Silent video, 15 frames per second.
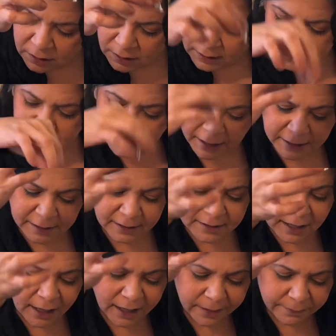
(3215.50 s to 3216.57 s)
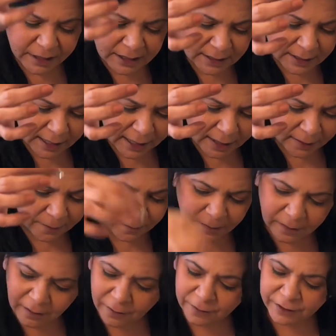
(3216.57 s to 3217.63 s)
It's like the time is now.
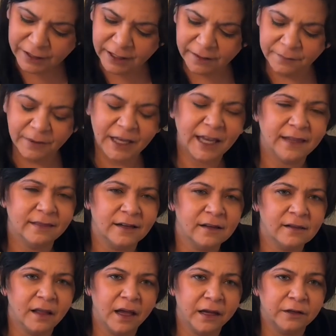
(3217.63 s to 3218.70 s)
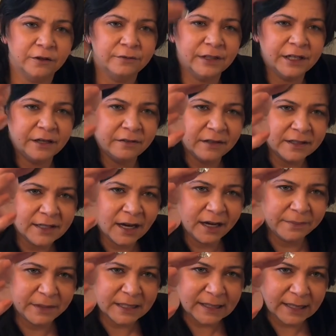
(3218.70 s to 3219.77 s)
Oh yeah, and we had the clock over here. The time
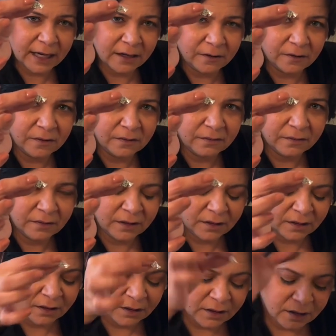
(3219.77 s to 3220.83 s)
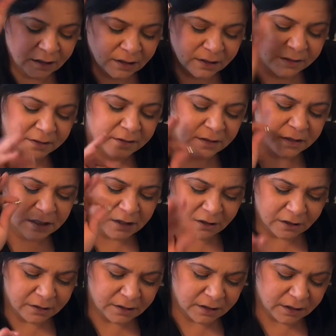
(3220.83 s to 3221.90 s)
is now.
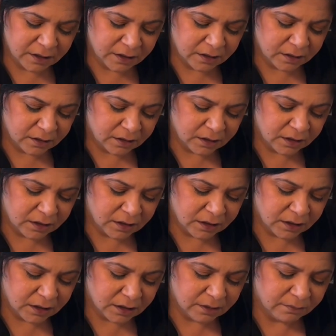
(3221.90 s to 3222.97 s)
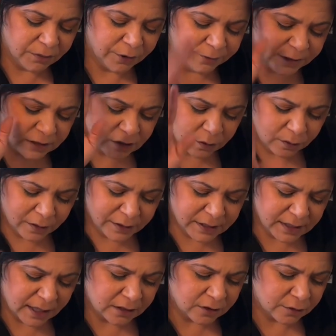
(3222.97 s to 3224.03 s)
Start moving towards
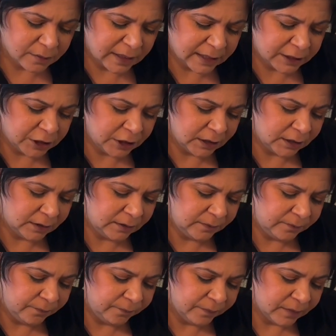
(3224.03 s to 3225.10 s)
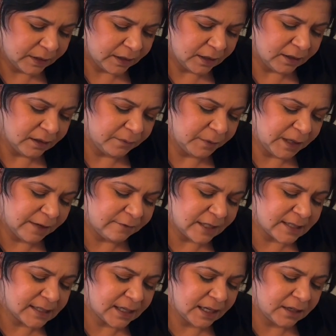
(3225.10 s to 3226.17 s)
that direction. And then we have the
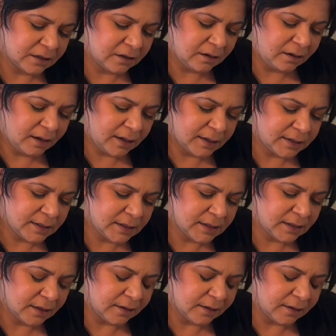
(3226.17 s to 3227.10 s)
Santa Claus.